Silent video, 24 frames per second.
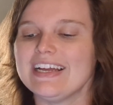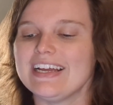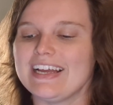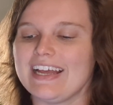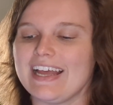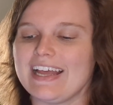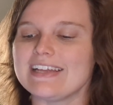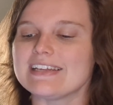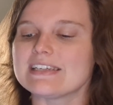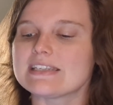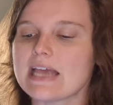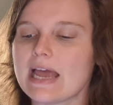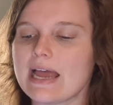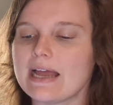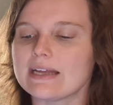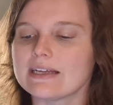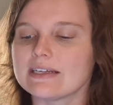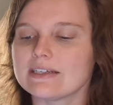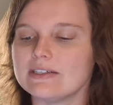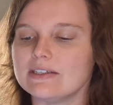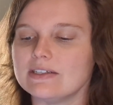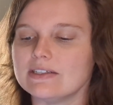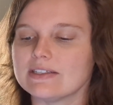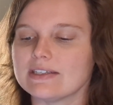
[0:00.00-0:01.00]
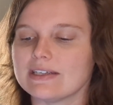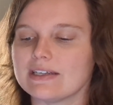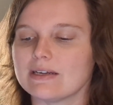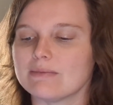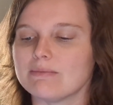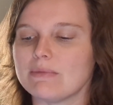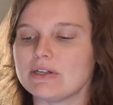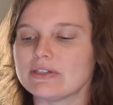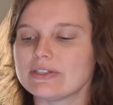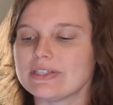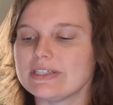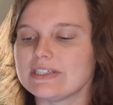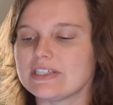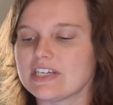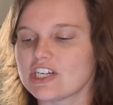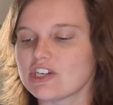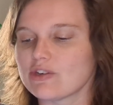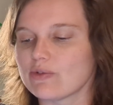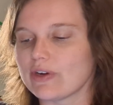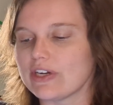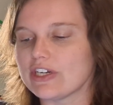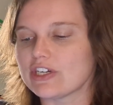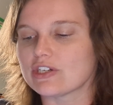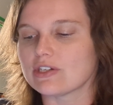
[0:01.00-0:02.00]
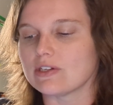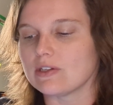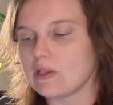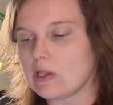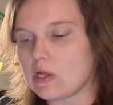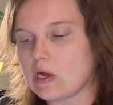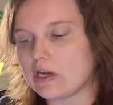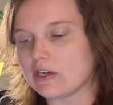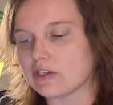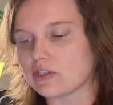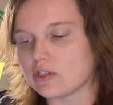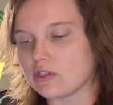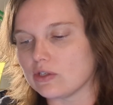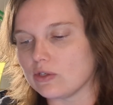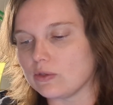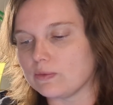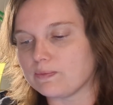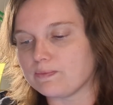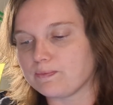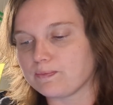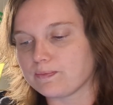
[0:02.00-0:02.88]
entangled in a multi-generational lawsuit.